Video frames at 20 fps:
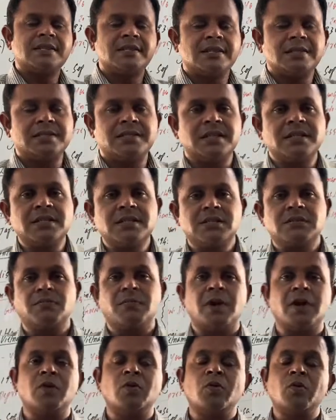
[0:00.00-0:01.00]
the sense,
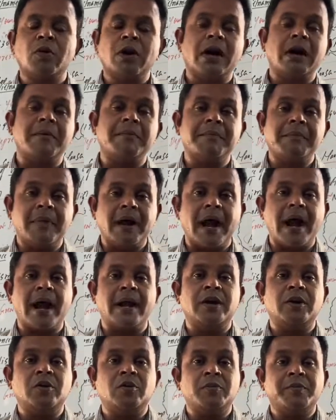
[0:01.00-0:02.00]
one who come
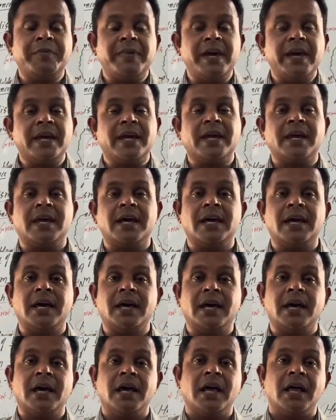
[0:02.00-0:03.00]
and to make
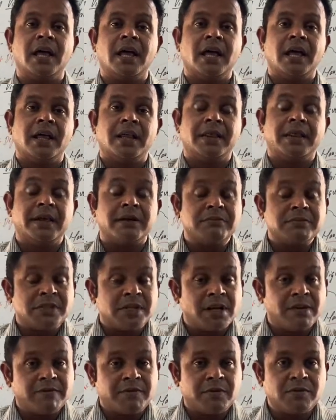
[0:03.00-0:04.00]

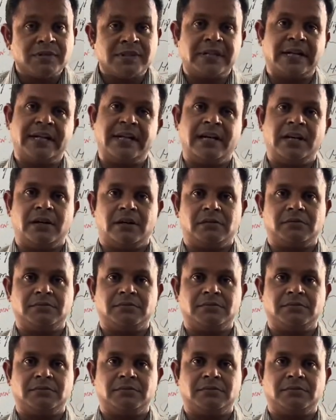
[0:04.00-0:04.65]
themselves to settle,